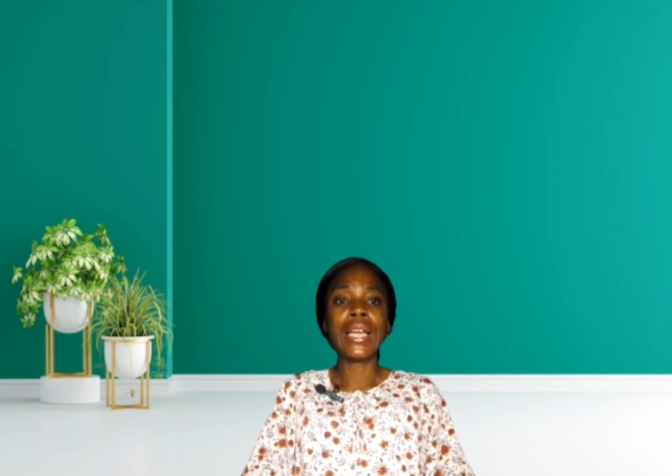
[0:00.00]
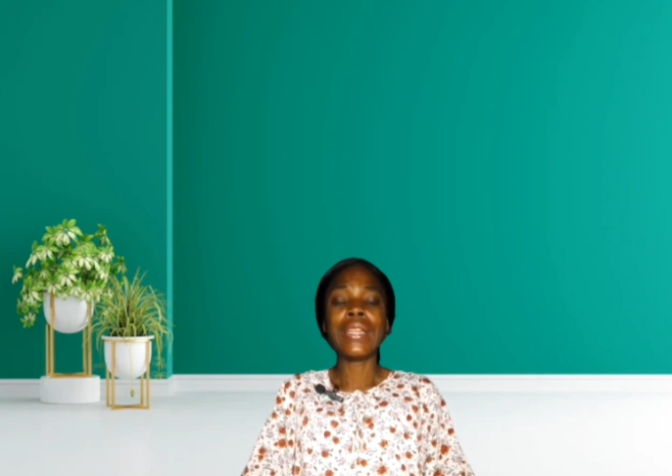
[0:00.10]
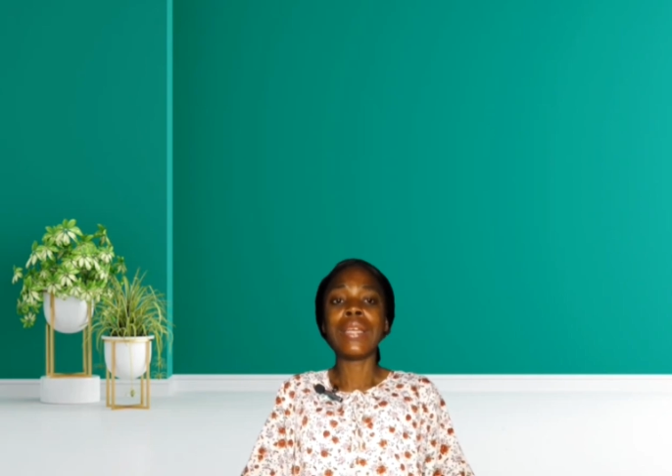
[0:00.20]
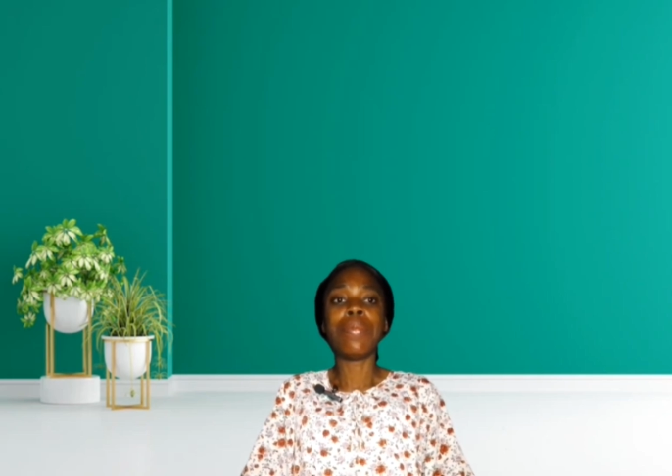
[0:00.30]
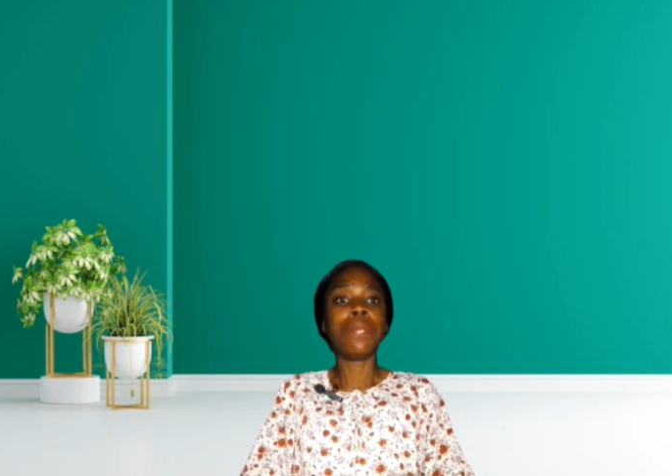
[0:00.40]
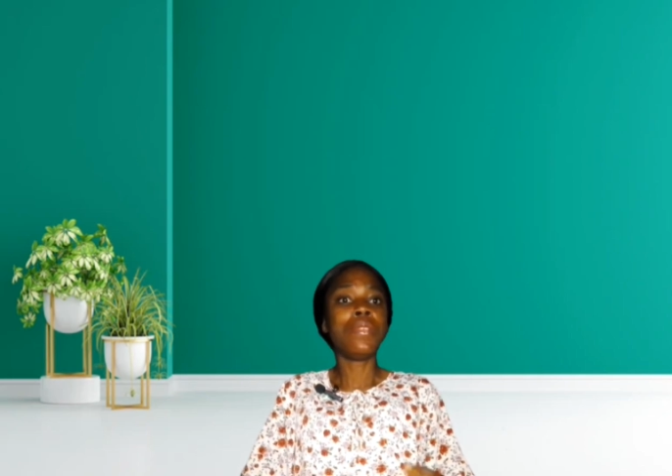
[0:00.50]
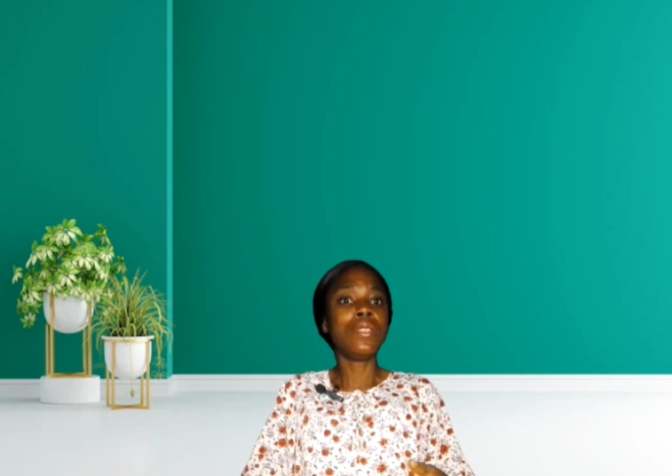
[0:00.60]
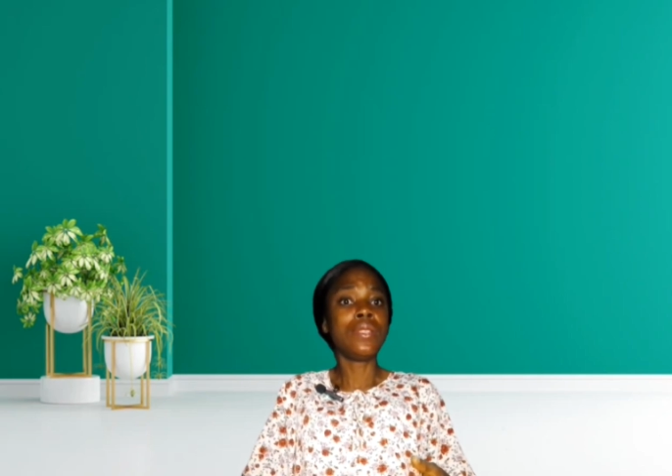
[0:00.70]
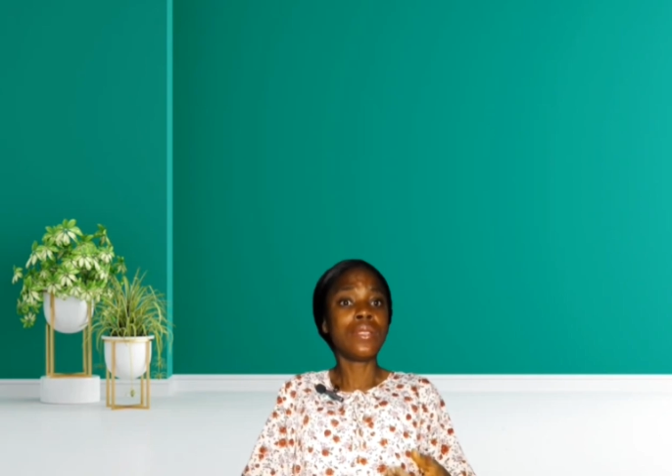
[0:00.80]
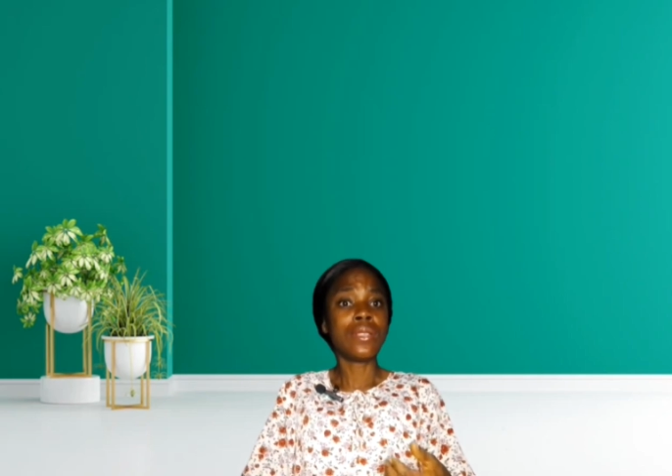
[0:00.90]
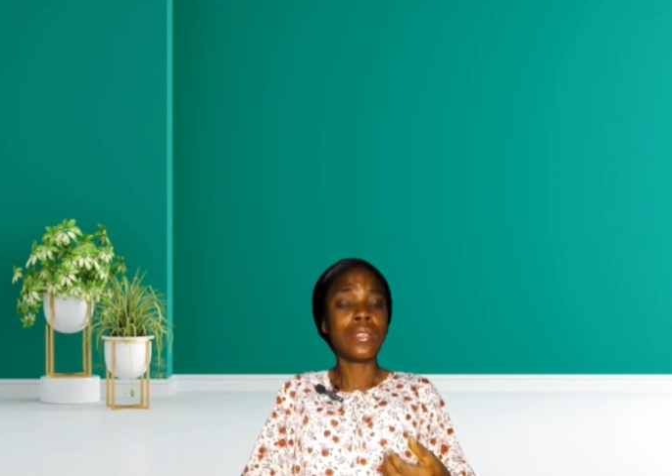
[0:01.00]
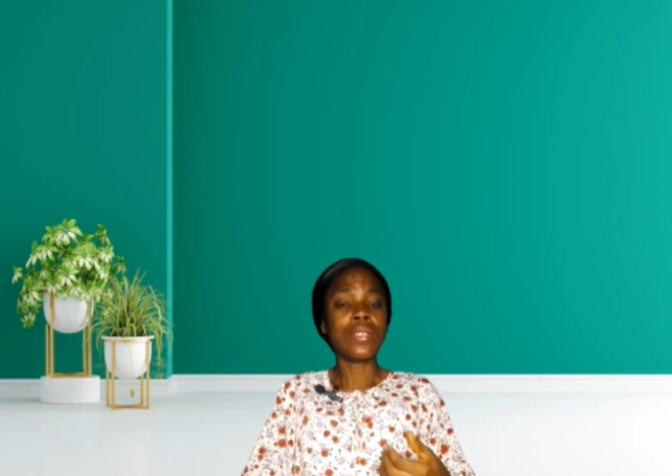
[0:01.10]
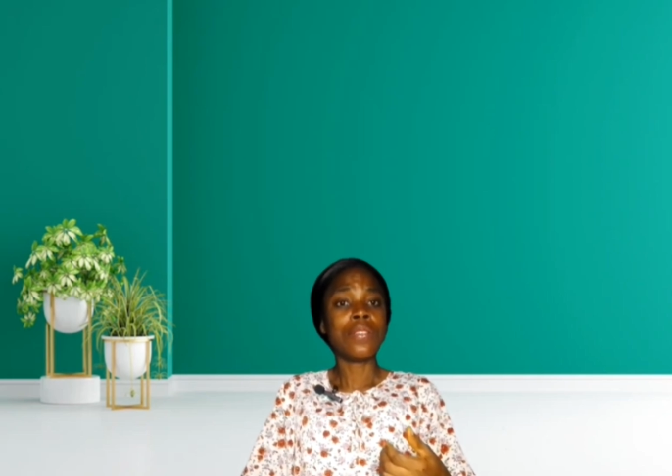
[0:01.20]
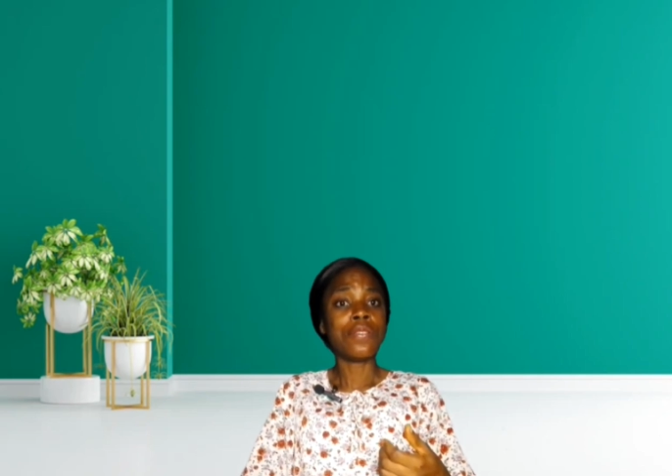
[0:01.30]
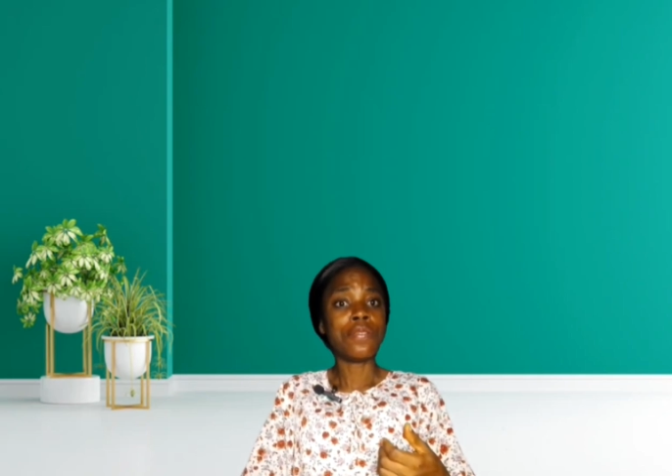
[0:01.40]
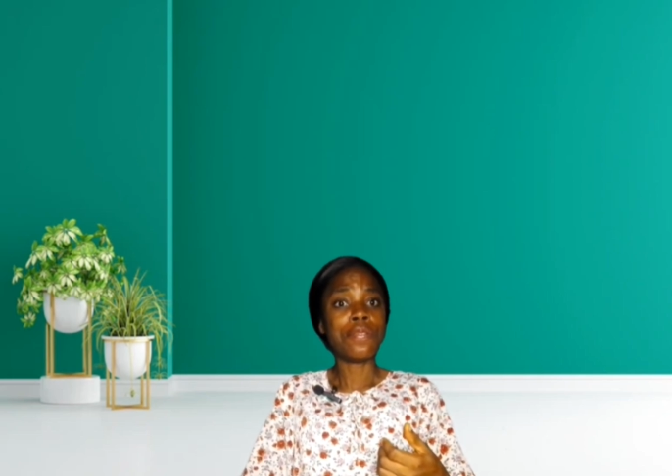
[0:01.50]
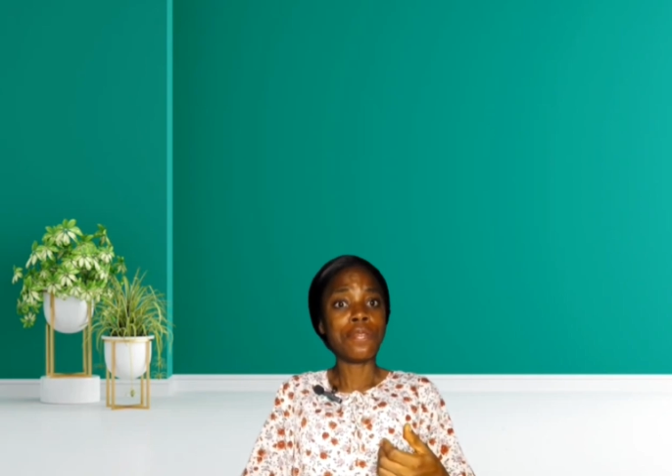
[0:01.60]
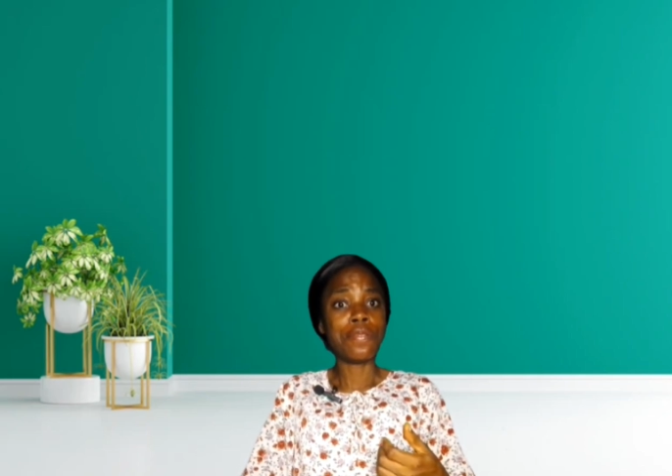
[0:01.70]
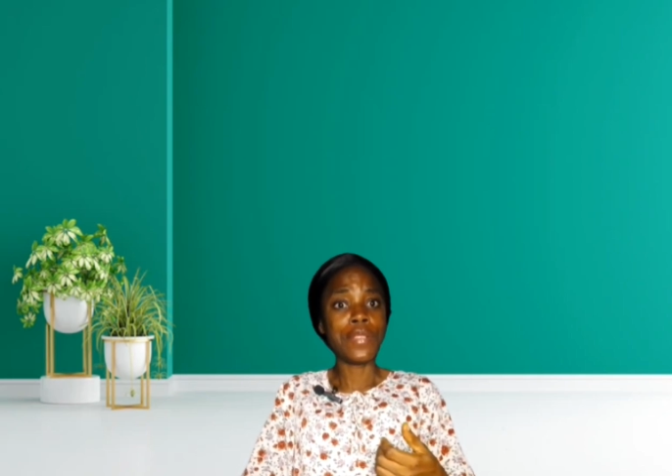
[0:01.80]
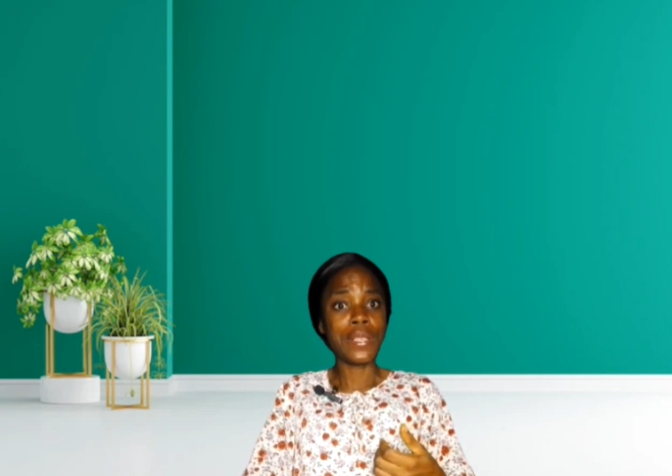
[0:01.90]
the baby
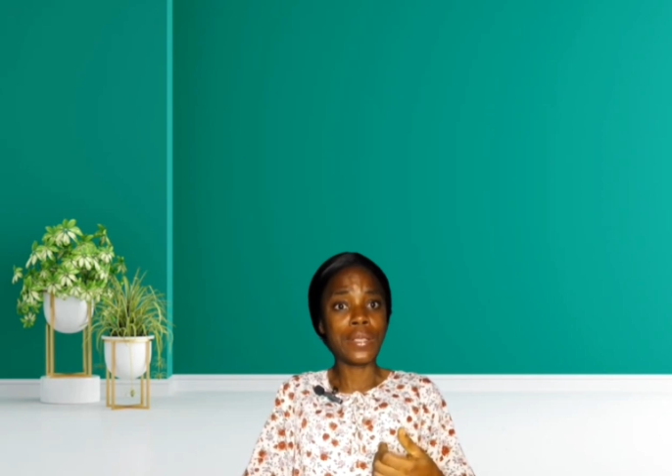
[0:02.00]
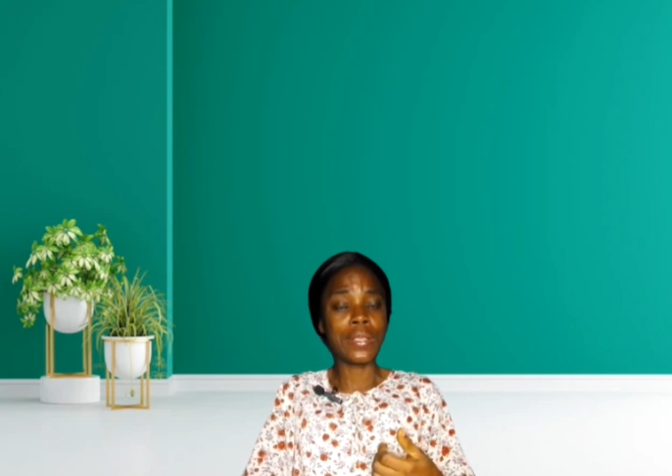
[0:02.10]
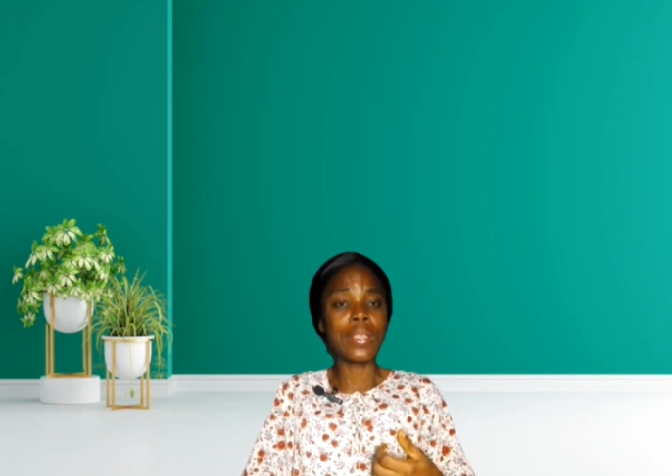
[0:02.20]
feeds.